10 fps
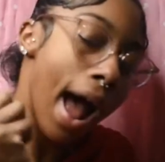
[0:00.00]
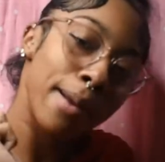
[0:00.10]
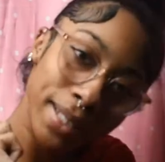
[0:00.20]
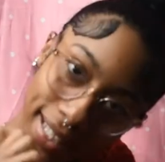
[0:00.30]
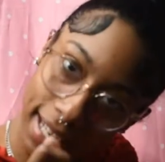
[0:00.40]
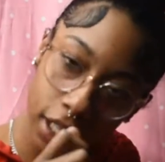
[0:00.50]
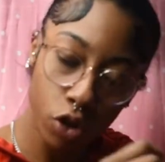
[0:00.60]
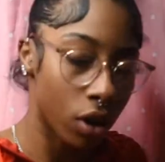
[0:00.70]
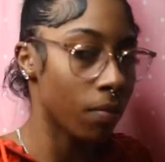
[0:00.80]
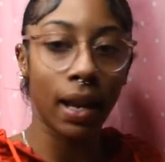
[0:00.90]
I'm sticking
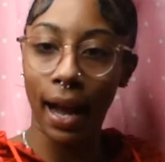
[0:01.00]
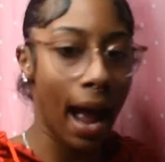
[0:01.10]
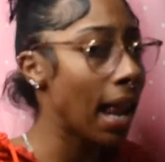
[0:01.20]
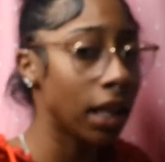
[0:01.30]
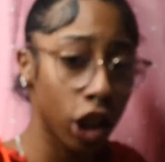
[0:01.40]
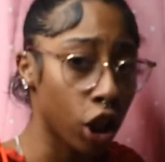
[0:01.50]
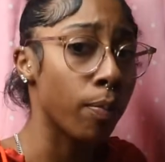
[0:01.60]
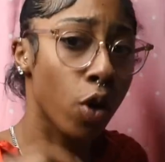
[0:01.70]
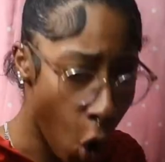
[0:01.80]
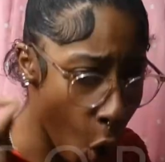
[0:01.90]
to it. I'm like, I looked
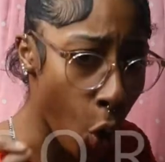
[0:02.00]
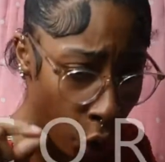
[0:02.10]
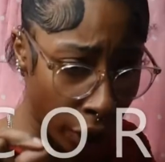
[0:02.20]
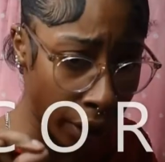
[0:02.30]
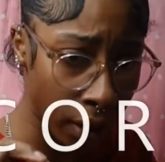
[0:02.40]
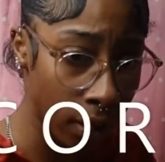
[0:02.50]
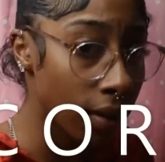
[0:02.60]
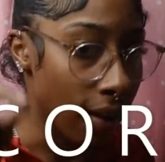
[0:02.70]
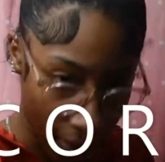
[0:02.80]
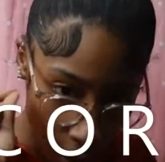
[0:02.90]
up corn.
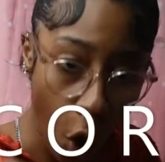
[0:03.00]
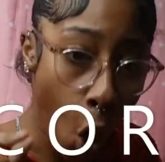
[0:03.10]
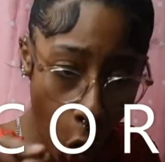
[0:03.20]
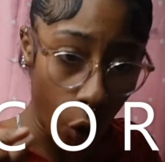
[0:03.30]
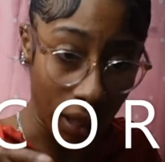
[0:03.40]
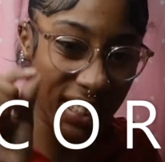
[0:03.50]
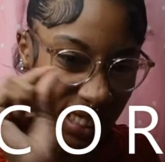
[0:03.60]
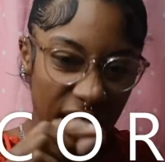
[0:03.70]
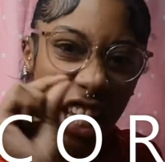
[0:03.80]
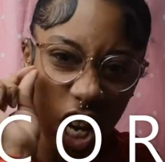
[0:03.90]
Corn.
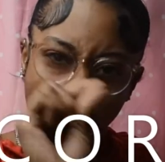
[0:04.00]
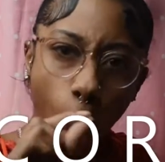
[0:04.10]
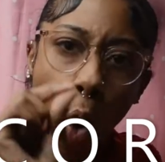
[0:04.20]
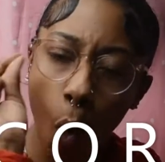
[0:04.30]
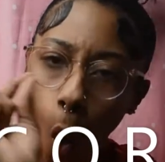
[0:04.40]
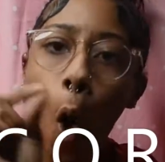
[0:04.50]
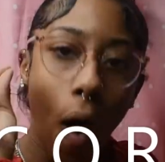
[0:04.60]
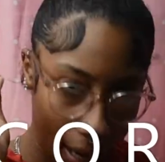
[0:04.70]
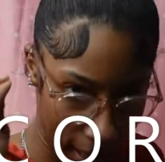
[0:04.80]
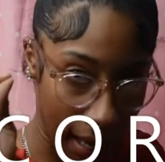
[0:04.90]

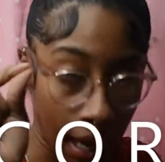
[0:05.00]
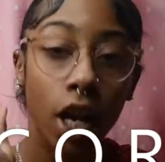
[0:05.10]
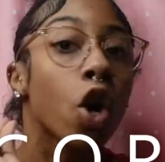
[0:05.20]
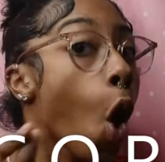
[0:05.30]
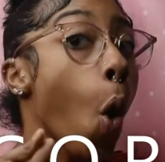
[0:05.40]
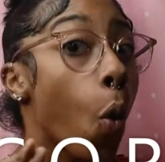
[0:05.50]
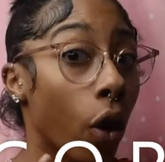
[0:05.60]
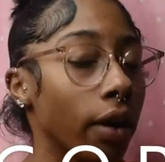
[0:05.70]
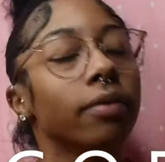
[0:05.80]
C-O-R-N. Corn.